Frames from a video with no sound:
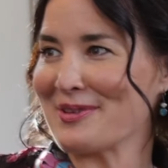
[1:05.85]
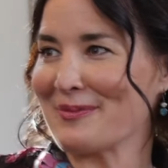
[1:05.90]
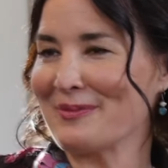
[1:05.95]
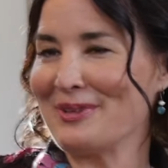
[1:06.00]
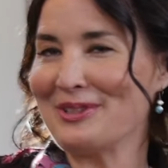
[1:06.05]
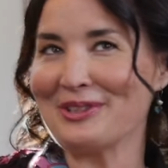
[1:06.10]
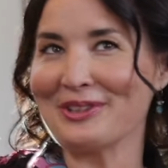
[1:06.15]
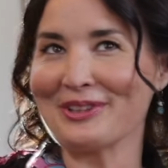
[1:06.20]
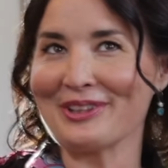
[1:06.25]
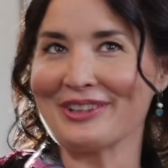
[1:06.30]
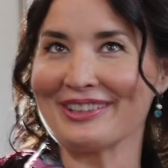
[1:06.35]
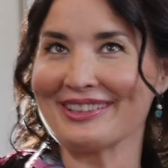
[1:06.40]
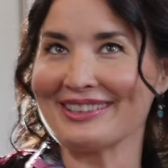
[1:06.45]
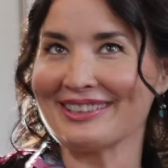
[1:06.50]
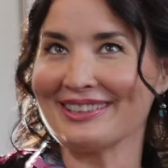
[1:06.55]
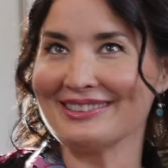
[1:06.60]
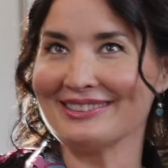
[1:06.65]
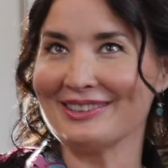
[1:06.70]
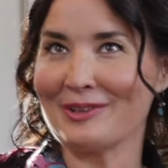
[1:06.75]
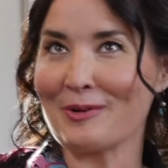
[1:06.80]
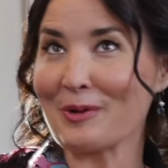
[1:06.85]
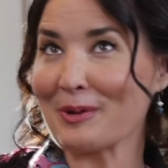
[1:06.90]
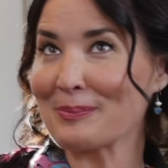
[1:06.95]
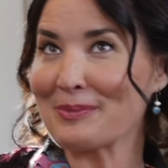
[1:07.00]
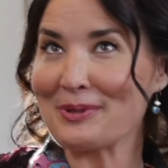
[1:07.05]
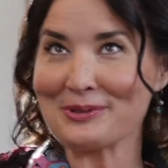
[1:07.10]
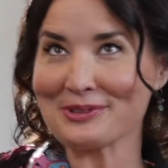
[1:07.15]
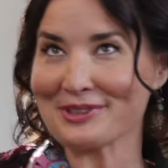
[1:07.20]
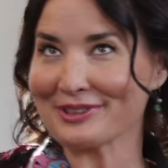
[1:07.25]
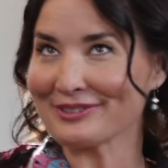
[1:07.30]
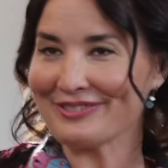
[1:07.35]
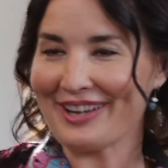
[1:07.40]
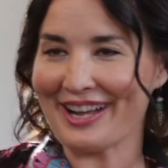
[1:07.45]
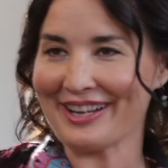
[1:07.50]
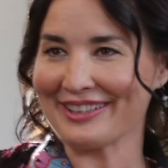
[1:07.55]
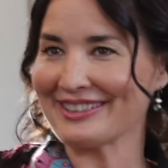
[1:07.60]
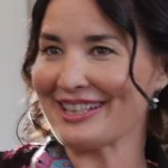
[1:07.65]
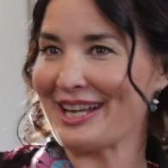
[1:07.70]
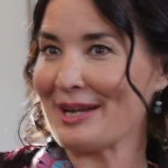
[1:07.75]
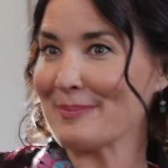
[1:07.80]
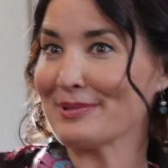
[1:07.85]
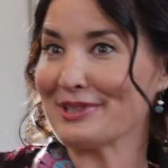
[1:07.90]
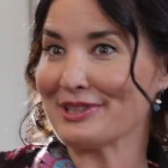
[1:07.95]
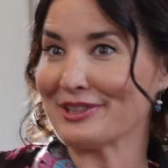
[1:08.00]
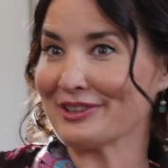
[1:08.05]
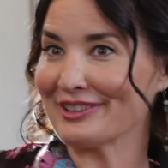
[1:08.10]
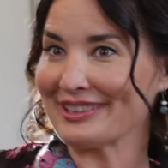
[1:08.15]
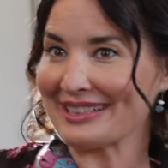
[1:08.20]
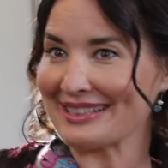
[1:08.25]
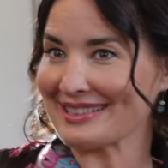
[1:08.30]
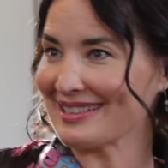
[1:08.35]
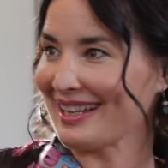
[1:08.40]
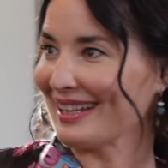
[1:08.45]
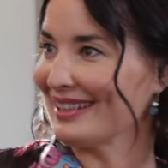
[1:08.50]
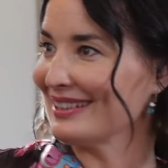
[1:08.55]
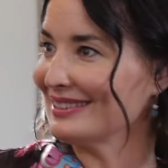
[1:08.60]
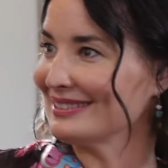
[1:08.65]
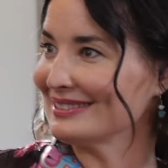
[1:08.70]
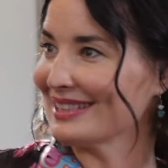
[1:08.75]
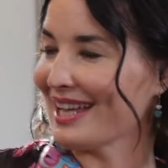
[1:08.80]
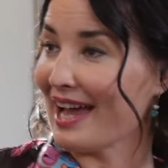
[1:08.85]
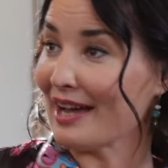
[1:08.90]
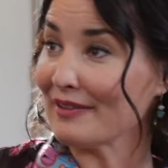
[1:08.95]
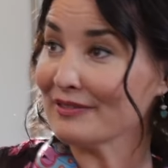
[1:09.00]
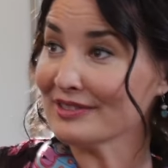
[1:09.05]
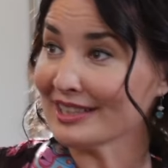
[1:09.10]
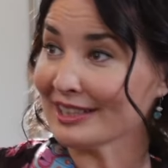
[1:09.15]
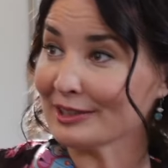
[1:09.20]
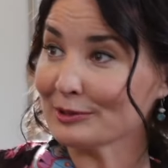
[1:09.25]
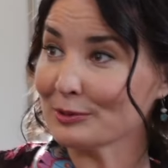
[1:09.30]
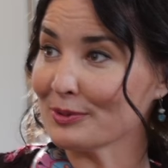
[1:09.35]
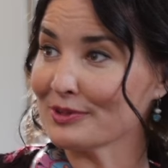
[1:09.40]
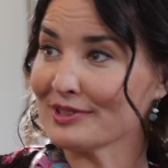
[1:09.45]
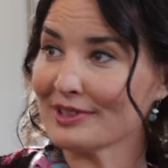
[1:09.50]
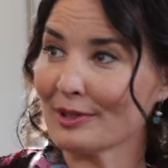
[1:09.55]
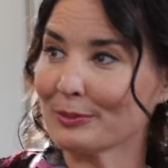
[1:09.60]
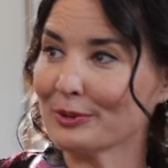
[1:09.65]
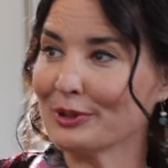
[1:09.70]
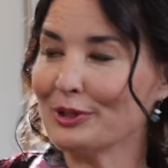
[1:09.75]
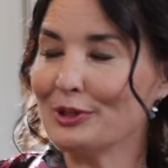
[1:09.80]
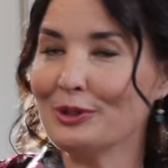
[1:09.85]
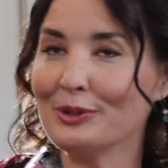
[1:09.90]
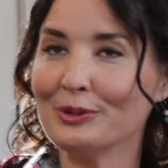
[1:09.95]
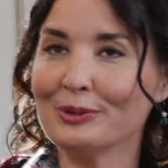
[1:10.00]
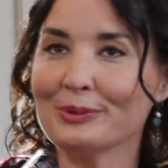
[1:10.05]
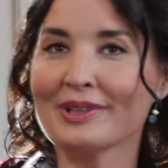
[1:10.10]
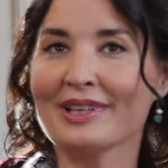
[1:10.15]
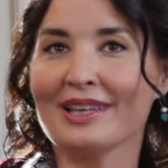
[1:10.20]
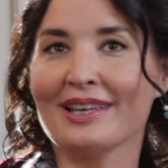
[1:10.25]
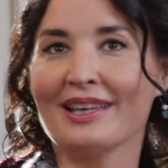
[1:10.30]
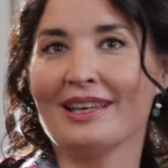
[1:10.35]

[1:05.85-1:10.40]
when your hormones are fired up and you're excited to have sex with someone new,